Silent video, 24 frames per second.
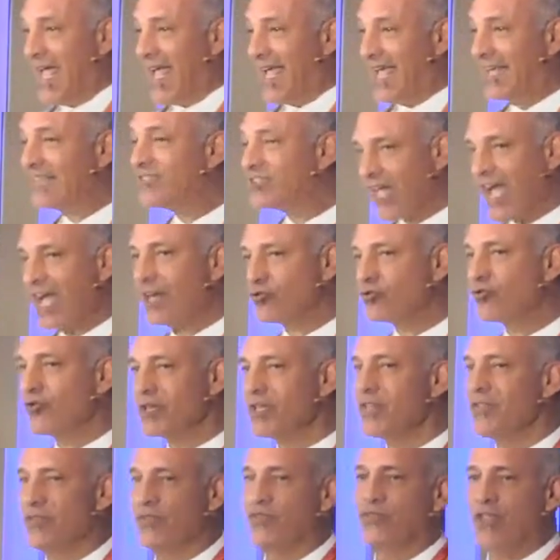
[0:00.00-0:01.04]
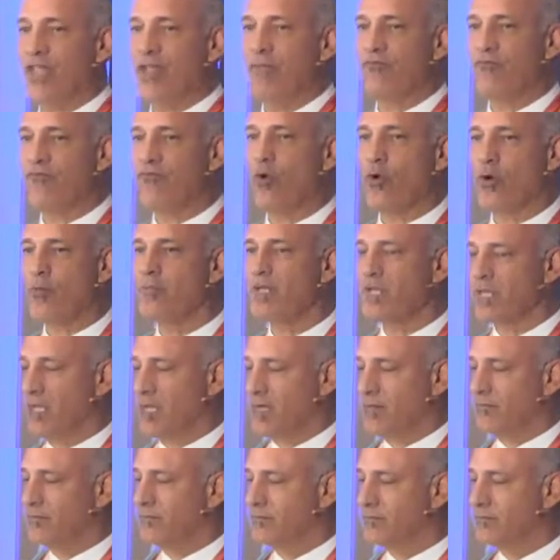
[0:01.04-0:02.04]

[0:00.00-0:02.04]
it's actually the same formula.